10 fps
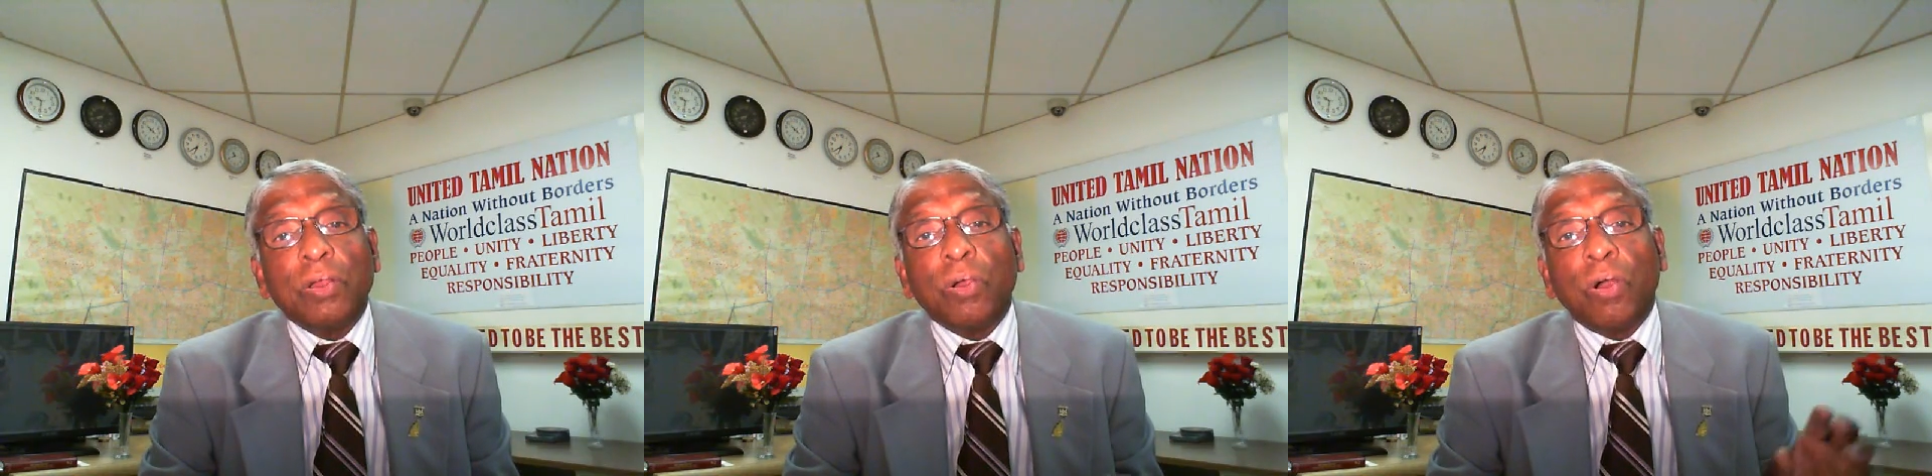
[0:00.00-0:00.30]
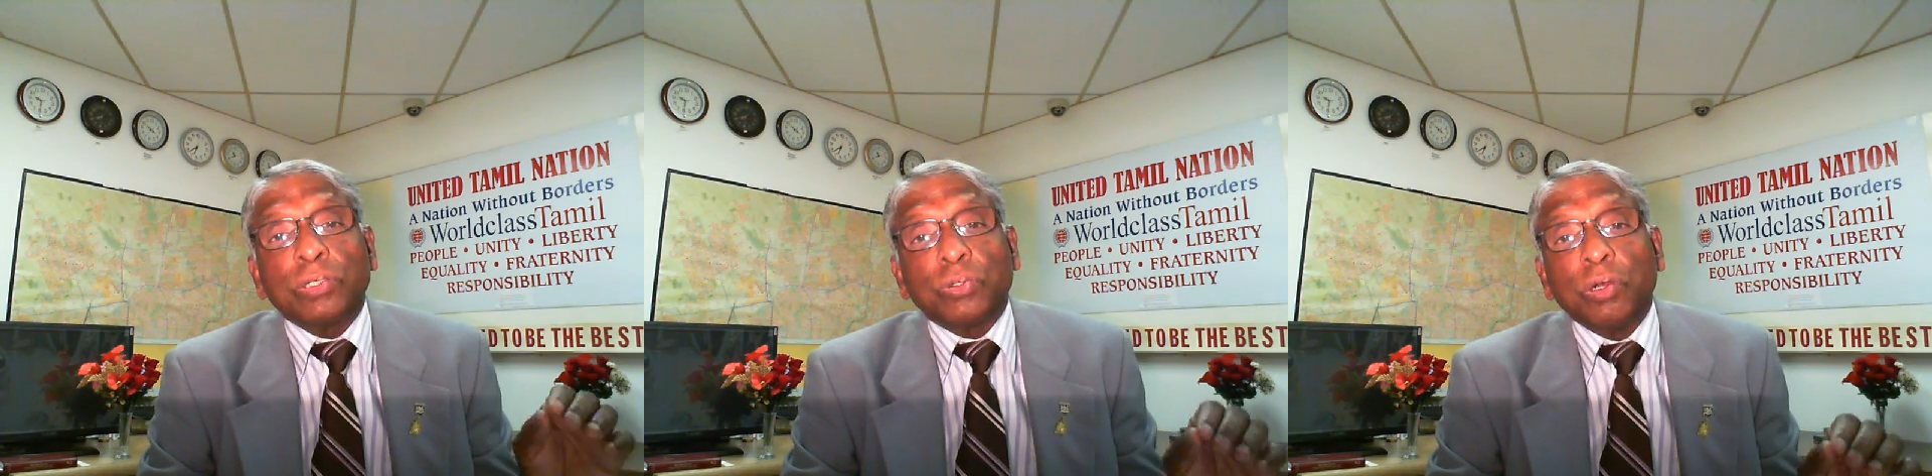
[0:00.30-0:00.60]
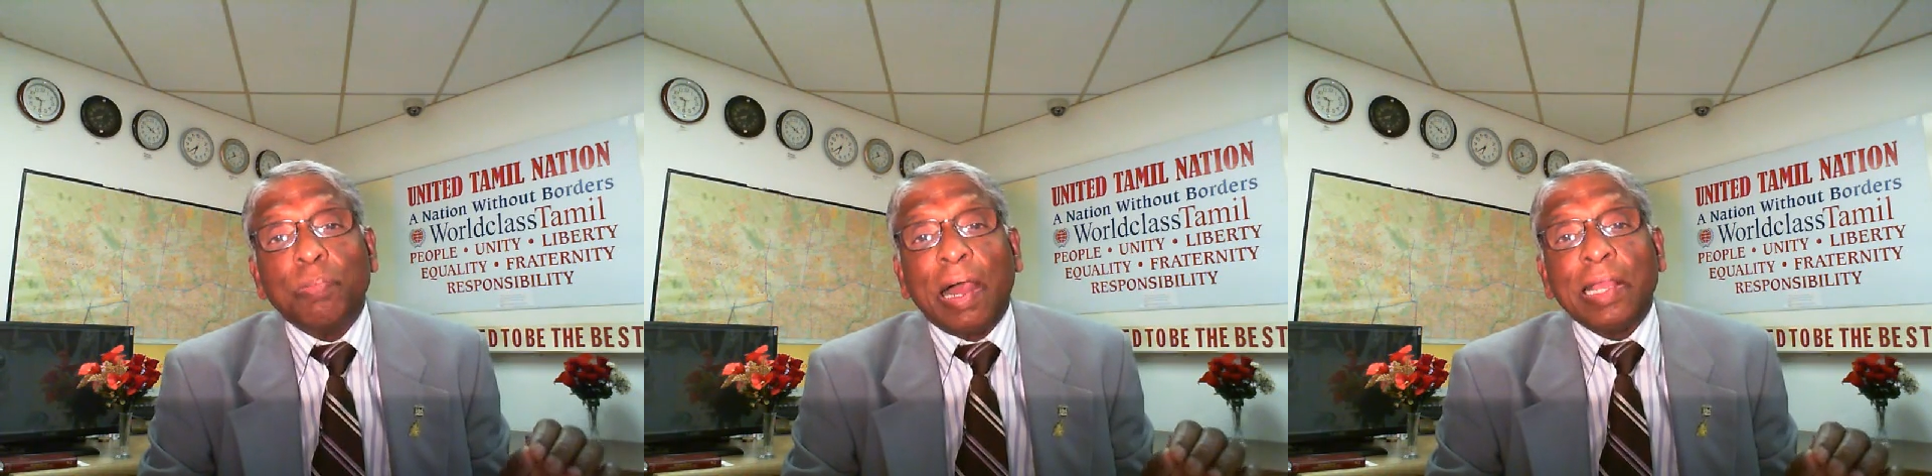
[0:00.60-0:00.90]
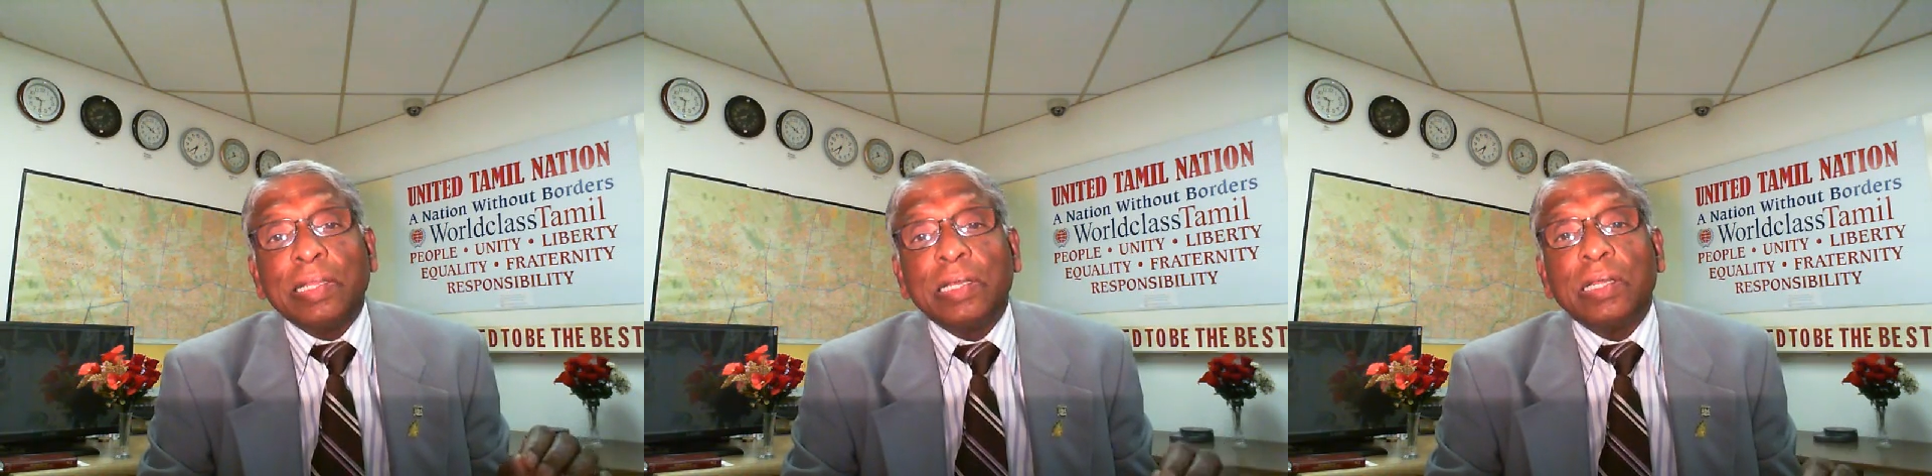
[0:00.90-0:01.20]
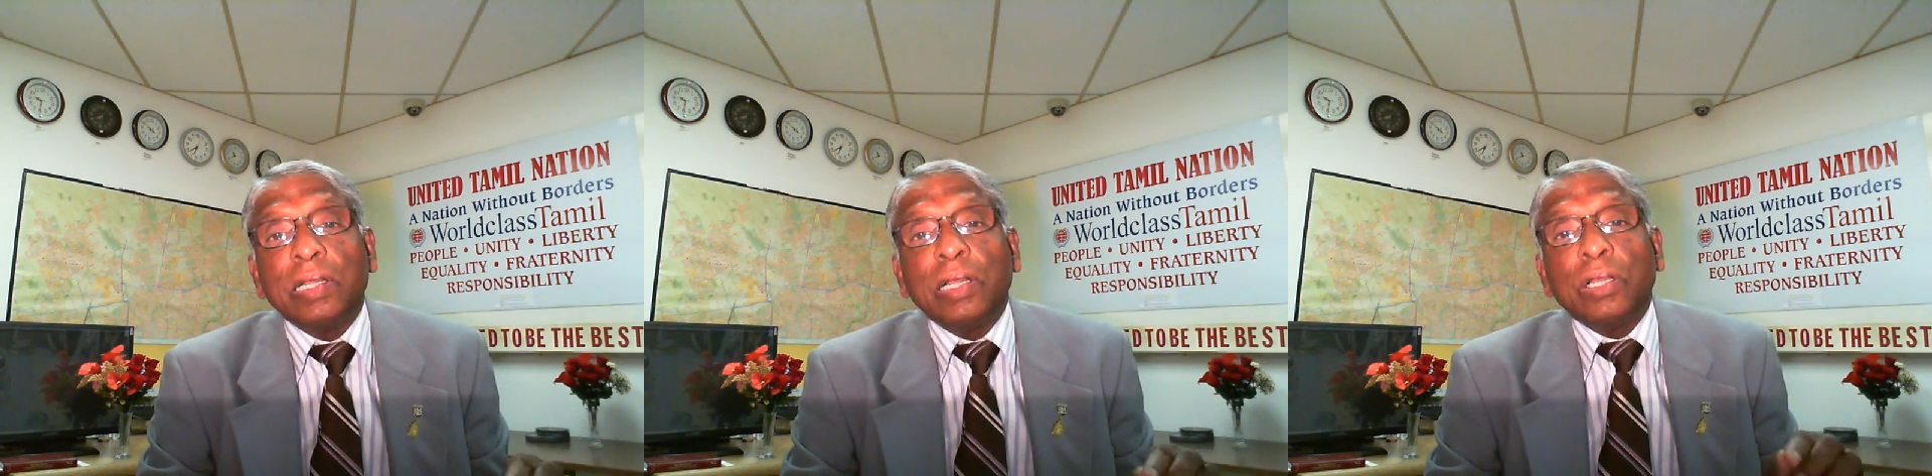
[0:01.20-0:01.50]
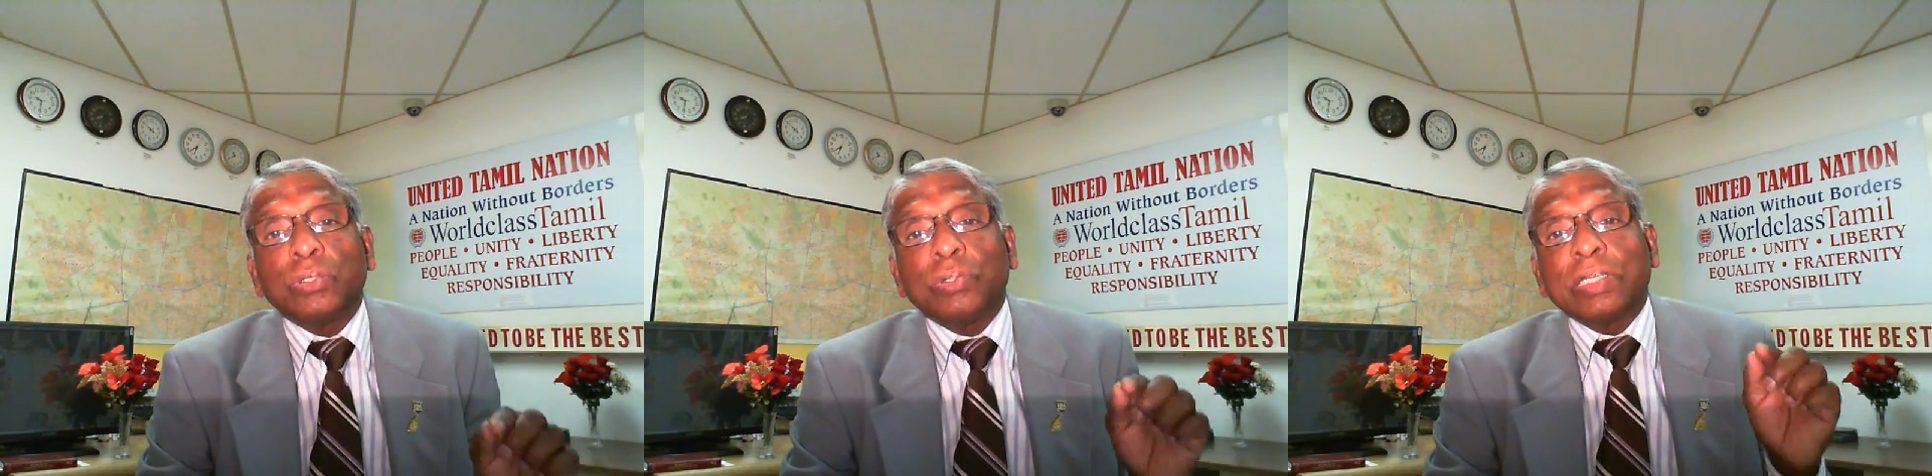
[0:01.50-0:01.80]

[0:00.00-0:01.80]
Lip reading: or stood by. So